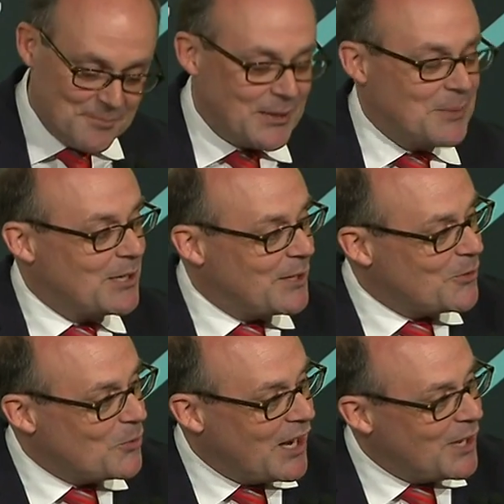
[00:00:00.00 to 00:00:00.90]
my
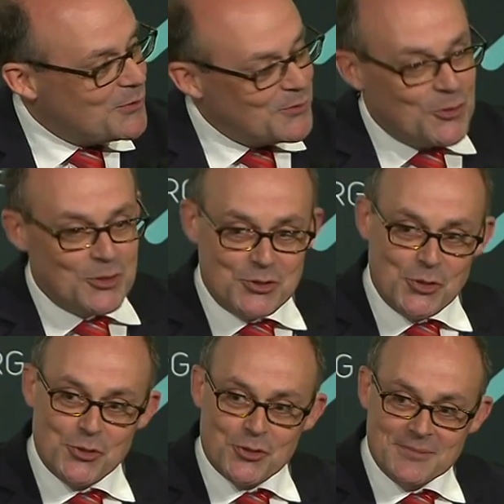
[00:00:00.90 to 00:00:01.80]
beloved wife and four
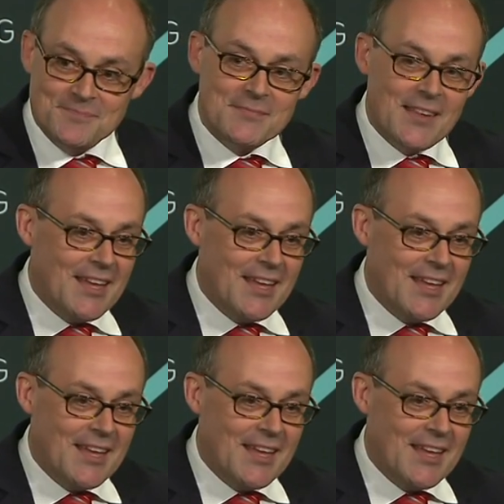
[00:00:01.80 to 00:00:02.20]
children.